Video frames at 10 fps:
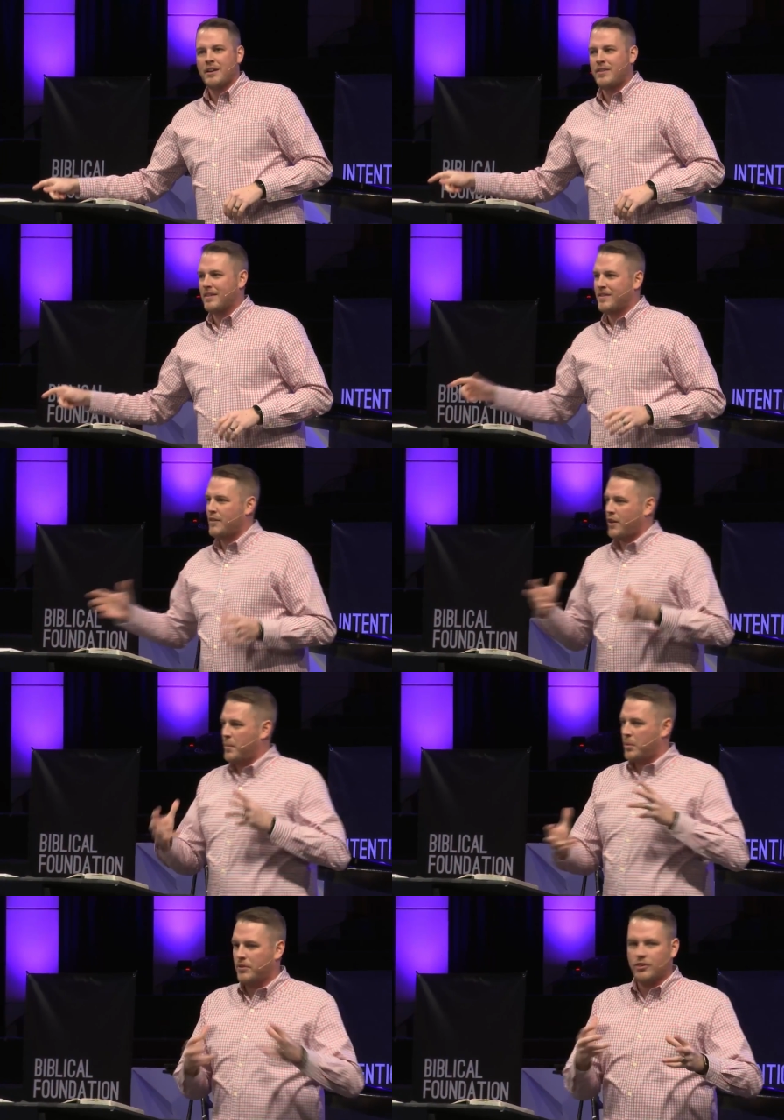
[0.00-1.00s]
that they've
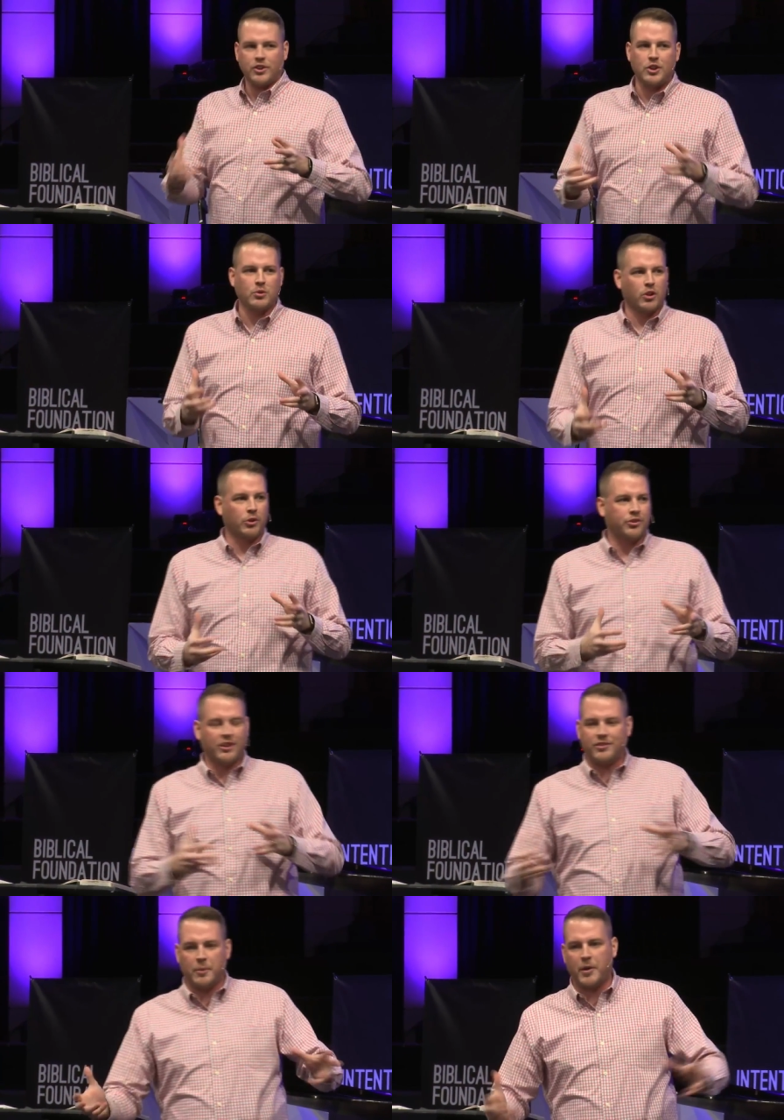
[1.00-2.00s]
come up with this cute little
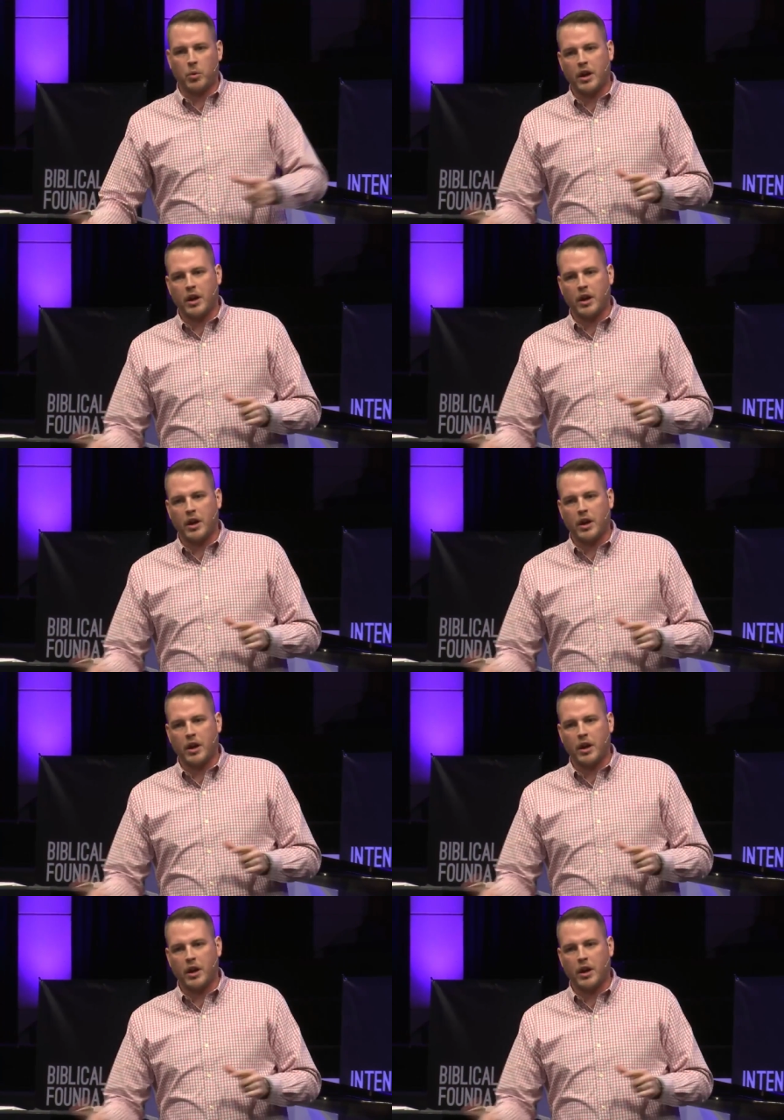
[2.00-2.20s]
system that